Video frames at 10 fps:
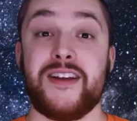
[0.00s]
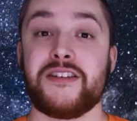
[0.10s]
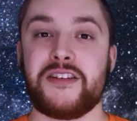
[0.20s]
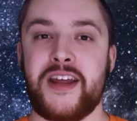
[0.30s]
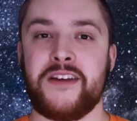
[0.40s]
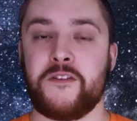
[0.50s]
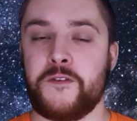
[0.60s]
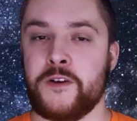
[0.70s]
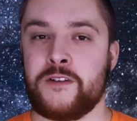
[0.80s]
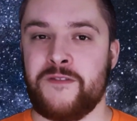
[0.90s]
Today's
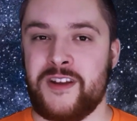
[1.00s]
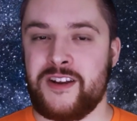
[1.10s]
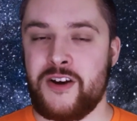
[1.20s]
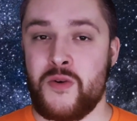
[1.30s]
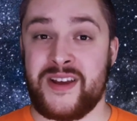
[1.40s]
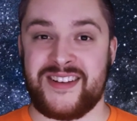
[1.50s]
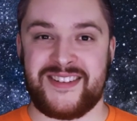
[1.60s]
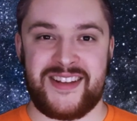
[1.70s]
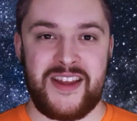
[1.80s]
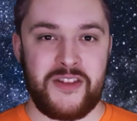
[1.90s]
first video
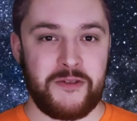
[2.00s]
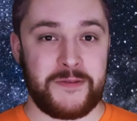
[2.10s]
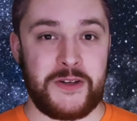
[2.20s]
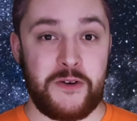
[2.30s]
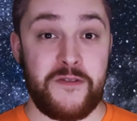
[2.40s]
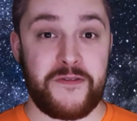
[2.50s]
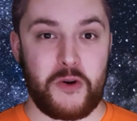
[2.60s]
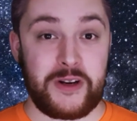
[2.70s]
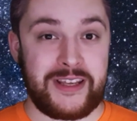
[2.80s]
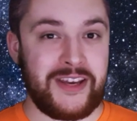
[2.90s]
is the review
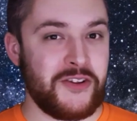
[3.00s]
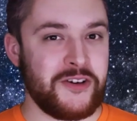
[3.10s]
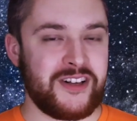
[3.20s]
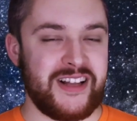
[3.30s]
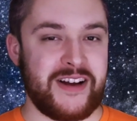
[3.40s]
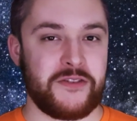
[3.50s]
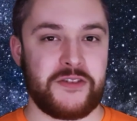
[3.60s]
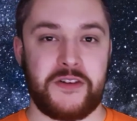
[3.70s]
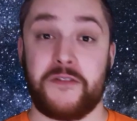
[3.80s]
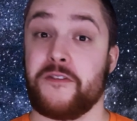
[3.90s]
for Killer
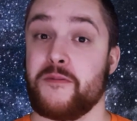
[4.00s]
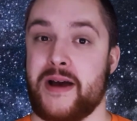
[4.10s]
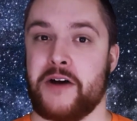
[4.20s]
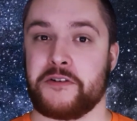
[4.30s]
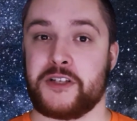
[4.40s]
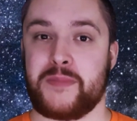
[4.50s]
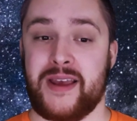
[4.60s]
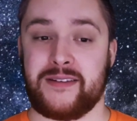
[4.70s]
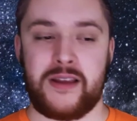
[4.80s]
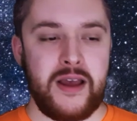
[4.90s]
Klowns from Outer
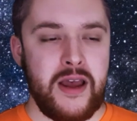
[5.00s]
Space.